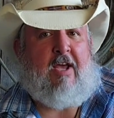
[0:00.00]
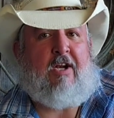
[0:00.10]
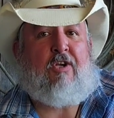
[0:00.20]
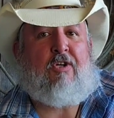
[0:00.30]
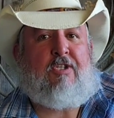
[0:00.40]
I've
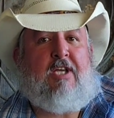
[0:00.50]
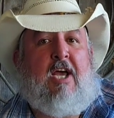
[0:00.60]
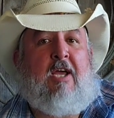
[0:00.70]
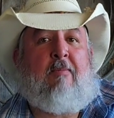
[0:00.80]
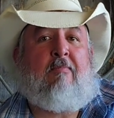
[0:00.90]
had a good
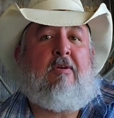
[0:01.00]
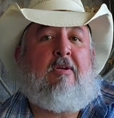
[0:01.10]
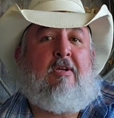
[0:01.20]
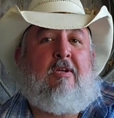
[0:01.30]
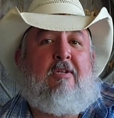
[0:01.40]
time.
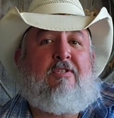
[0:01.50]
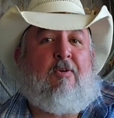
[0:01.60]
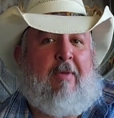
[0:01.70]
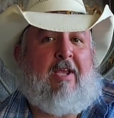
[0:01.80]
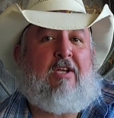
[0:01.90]

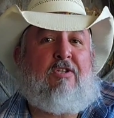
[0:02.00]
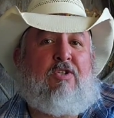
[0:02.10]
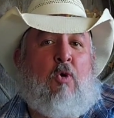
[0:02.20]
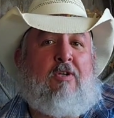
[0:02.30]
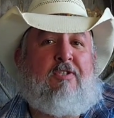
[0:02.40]
So make
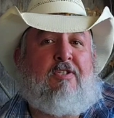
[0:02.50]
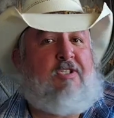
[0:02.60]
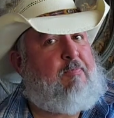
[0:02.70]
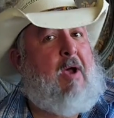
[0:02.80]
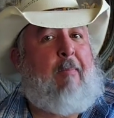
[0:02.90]
good
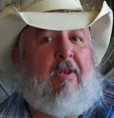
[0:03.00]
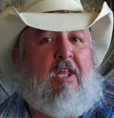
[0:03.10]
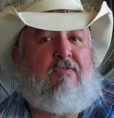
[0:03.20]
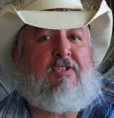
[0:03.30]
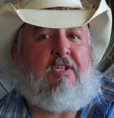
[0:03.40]
choices, because
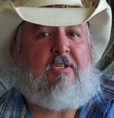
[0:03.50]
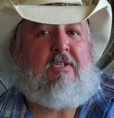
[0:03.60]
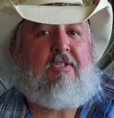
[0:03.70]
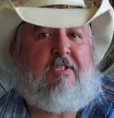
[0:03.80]
Poppa loves you.